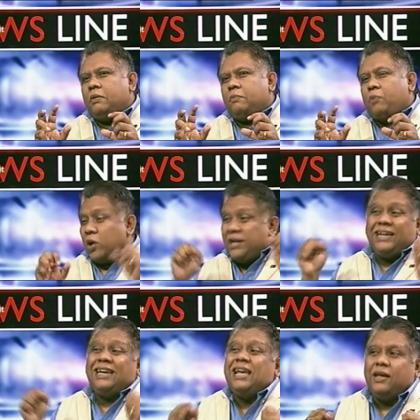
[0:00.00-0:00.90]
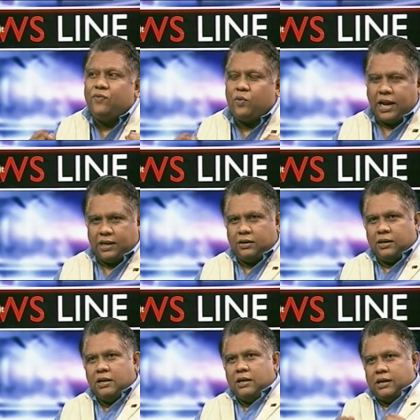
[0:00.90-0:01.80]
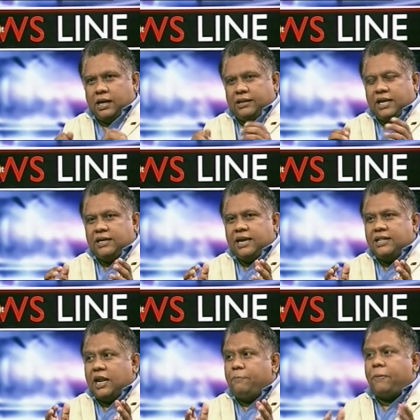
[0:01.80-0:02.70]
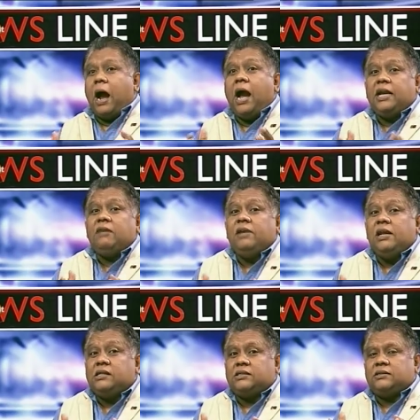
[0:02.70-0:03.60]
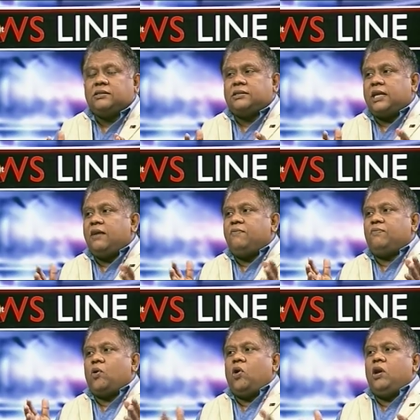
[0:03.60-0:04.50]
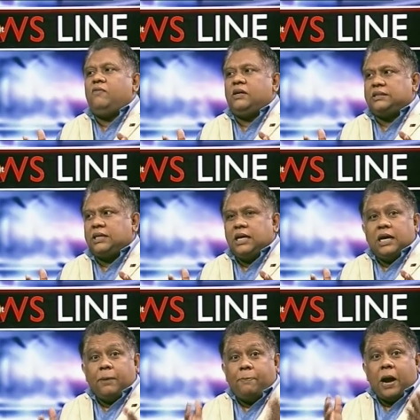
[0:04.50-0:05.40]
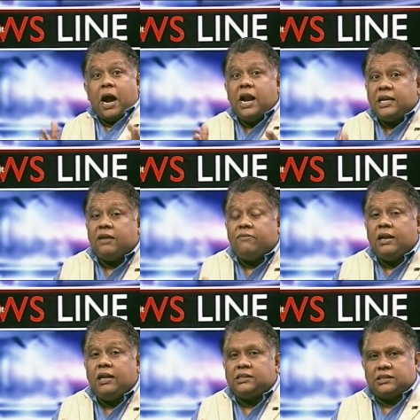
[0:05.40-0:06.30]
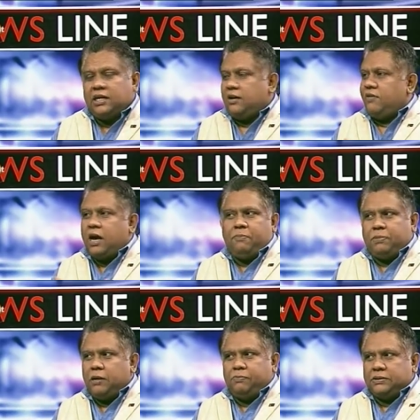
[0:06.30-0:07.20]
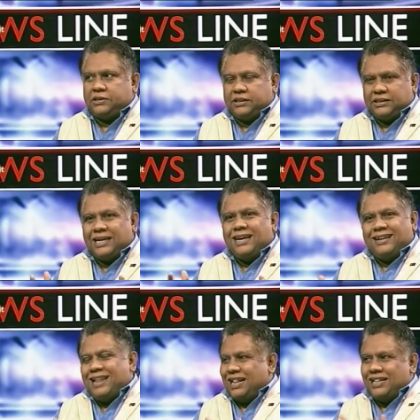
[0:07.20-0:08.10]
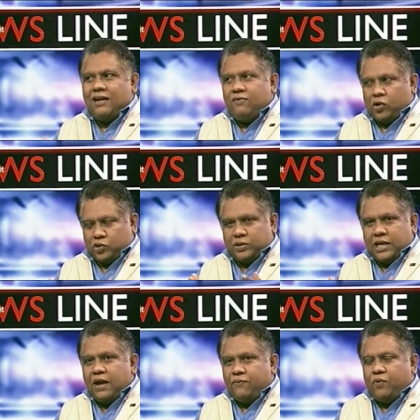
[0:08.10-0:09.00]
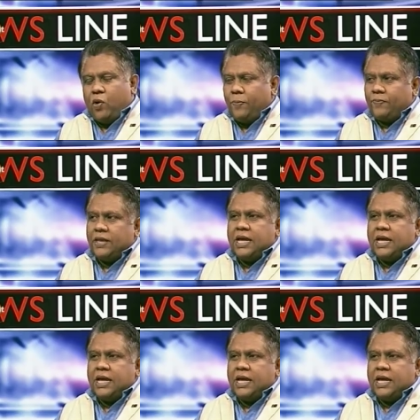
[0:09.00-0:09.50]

politicking, if you like uh, thinking that a party will save all of us, a party will serve our purposes mm-hmm. that they've lost. Therefore,